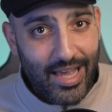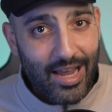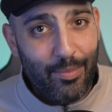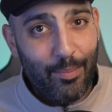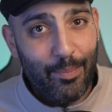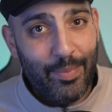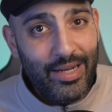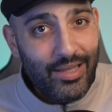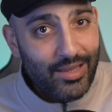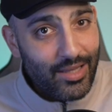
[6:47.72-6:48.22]
can
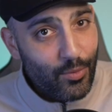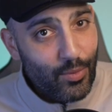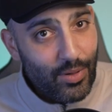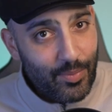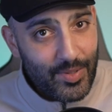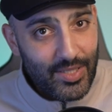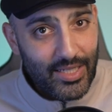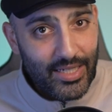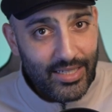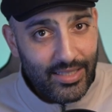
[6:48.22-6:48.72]
build the
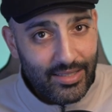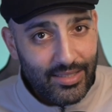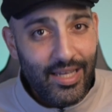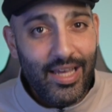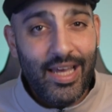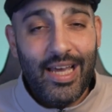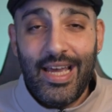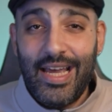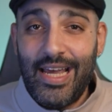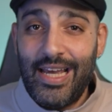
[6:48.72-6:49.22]
website,
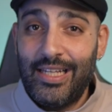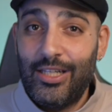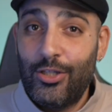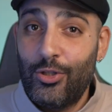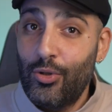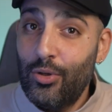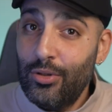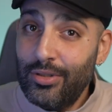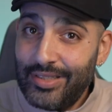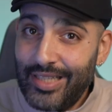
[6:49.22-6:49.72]

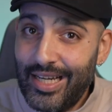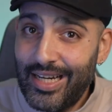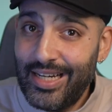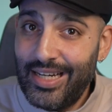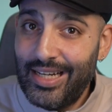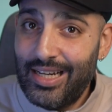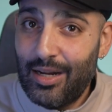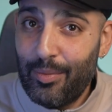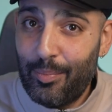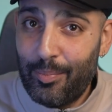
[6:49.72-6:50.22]
and
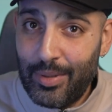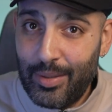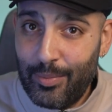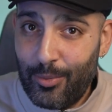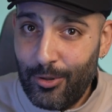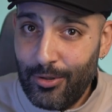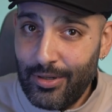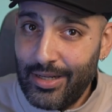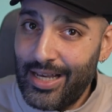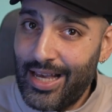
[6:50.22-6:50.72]
non-technical
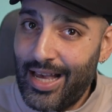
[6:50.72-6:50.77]
people